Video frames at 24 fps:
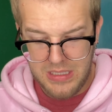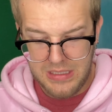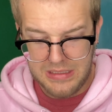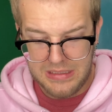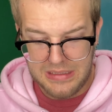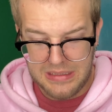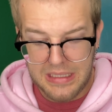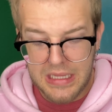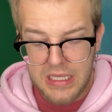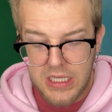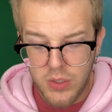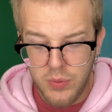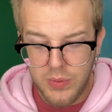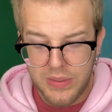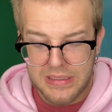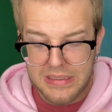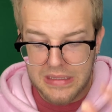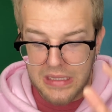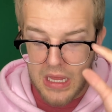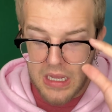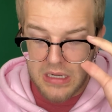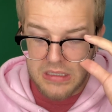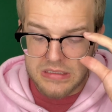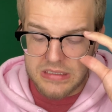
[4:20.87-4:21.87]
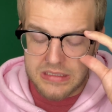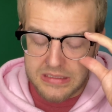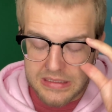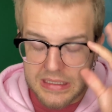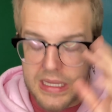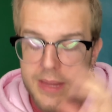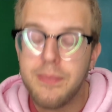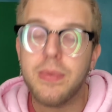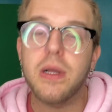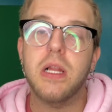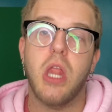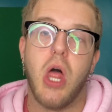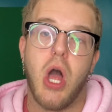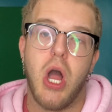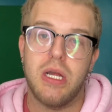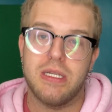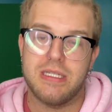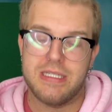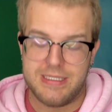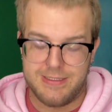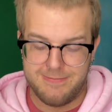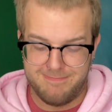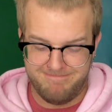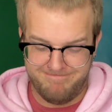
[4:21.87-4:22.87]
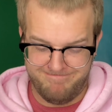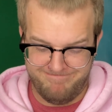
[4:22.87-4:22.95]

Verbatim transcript: Liquid Luxe Lip Gloss.